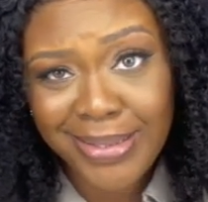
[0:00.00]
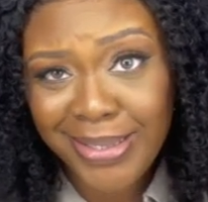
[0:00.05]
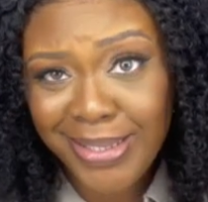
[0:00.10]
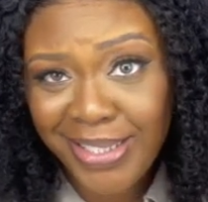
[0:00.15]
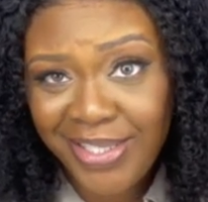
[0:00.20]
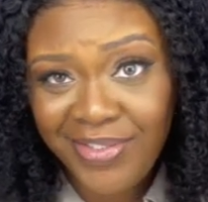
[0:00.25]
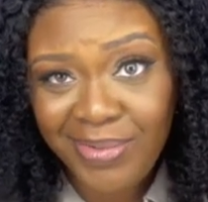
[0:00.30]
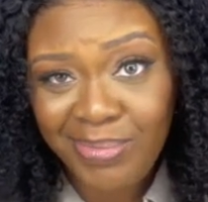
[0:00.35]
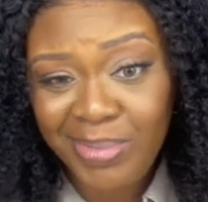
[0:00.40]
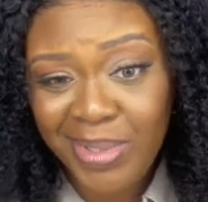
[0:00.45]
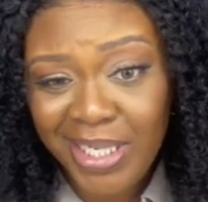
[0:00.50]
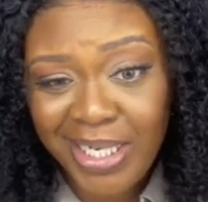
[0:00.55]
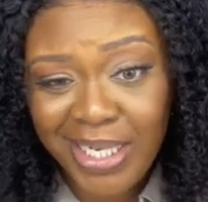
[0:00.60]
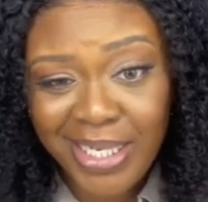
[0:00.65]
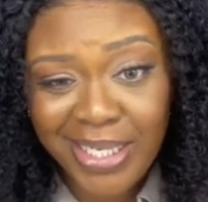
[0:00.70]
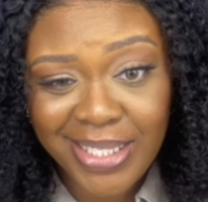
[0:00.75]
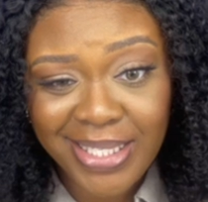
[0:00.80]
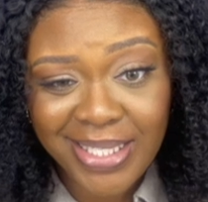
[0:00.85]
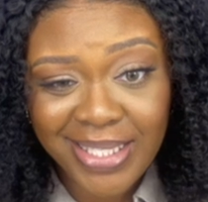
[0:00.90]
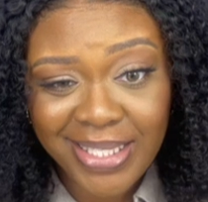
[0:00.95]
if I'm being
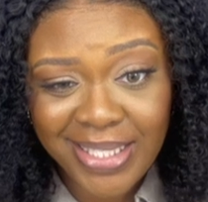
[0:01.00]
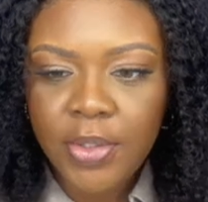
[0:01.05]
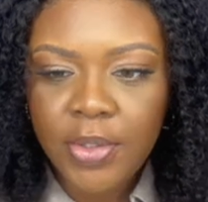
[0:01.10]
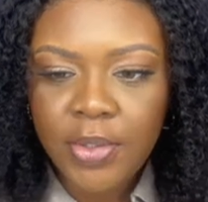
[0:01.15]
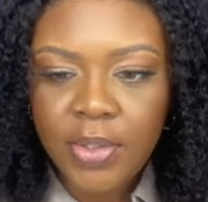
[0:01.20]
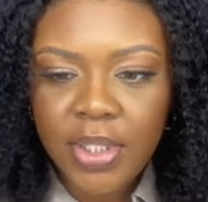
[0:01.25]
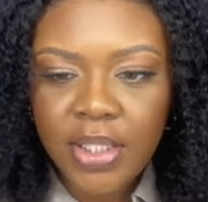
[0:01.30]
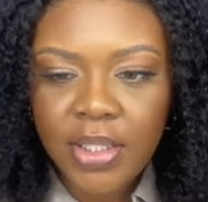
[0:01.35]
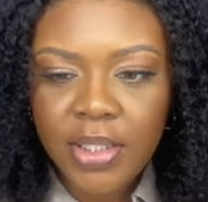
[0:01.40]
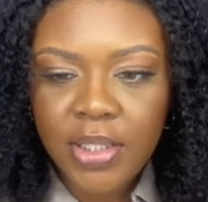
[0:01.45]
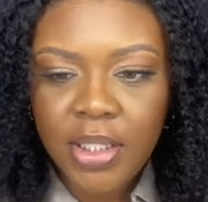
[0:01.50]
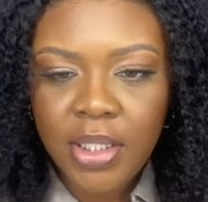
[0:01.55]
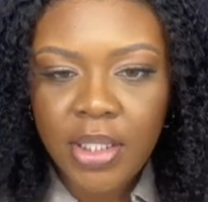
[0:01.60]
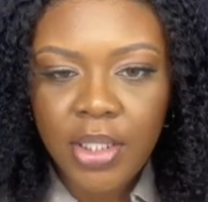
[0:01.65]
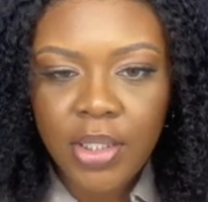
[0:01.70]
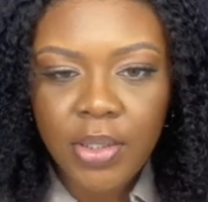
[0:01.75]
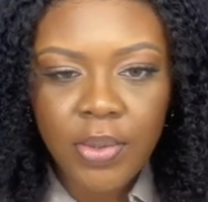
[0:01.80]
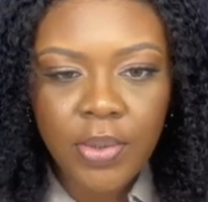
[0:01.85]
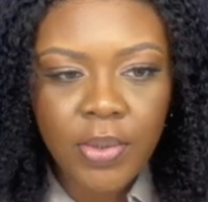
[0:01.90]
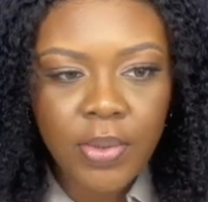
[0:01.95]
honest. Oh, that's
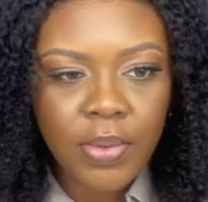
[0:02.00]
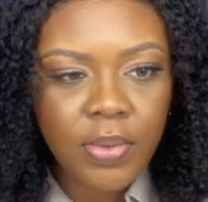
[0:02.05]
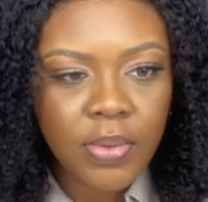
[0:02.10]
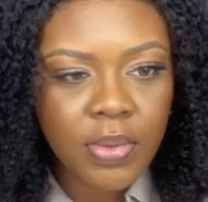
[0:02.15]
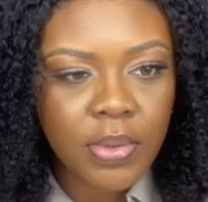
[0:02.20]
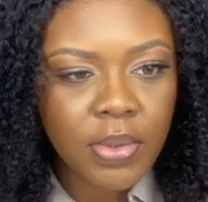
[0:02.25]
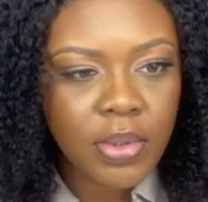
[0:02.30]
cute.